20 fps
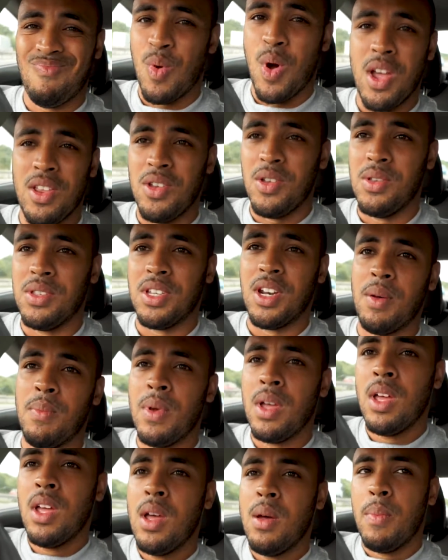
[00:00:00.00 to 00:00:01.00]
weren't using them.
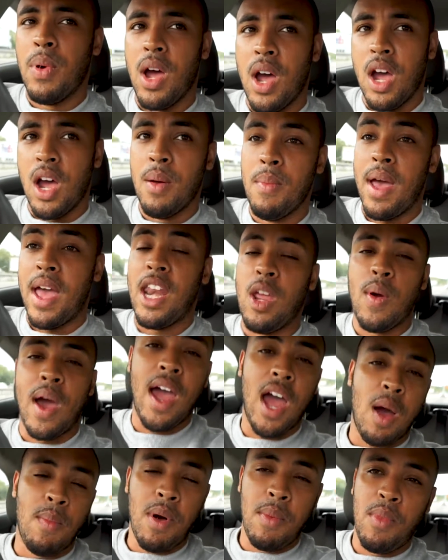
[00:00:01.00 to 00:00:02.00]
But anyway,
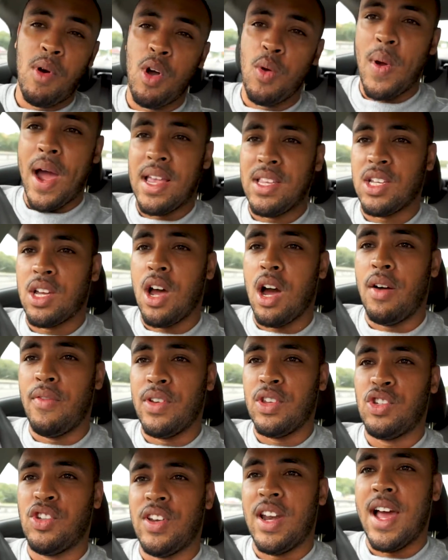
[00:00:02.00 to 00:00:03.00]
I'm on my way to
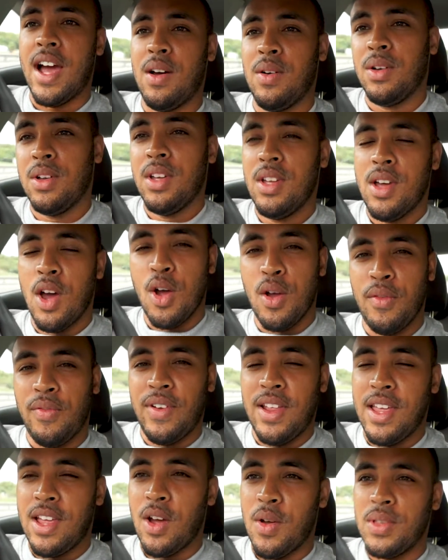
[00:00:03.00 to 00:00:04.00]
Coventry now,
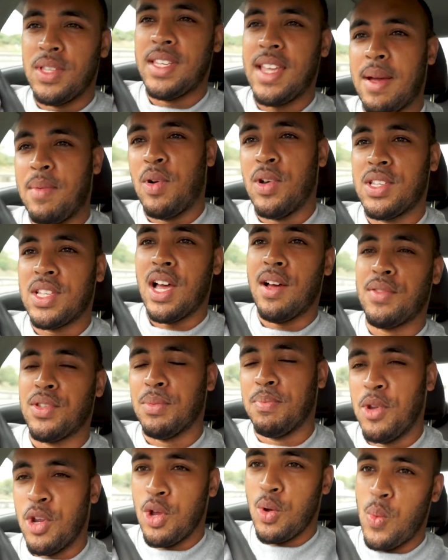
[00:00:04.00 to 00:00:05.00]
hopefully going to get myself
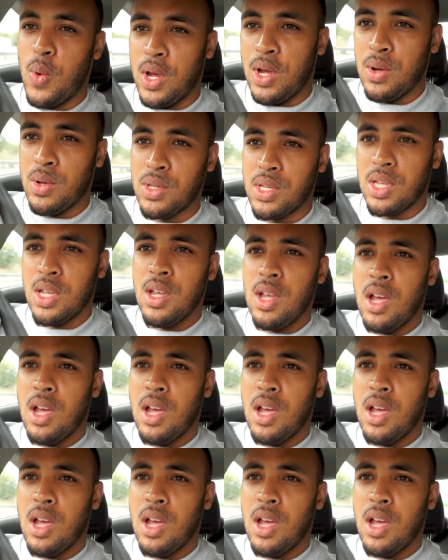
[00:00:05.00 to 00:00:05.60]
some new wheels.